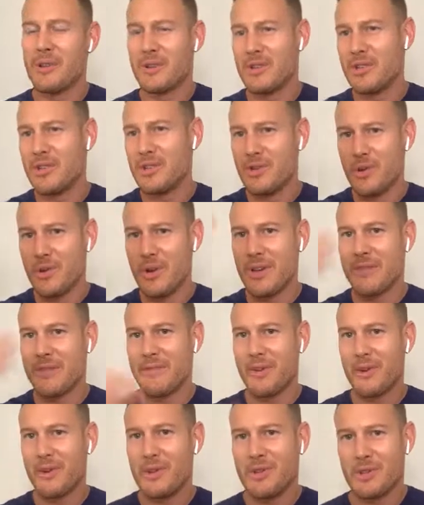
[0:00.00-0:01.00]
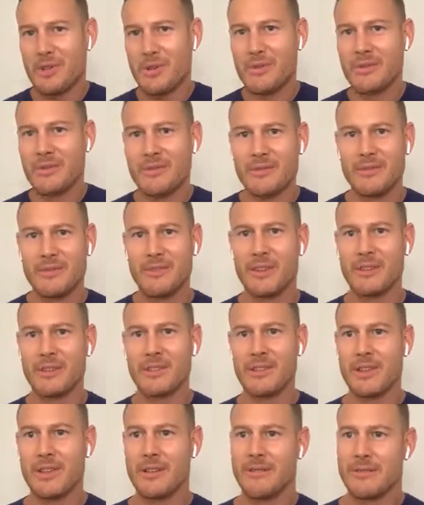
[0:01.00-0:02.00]
can enjoy it very soon. Lots
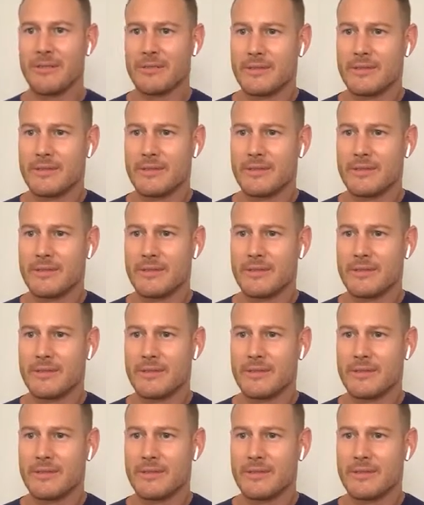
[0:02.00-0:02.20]
of love.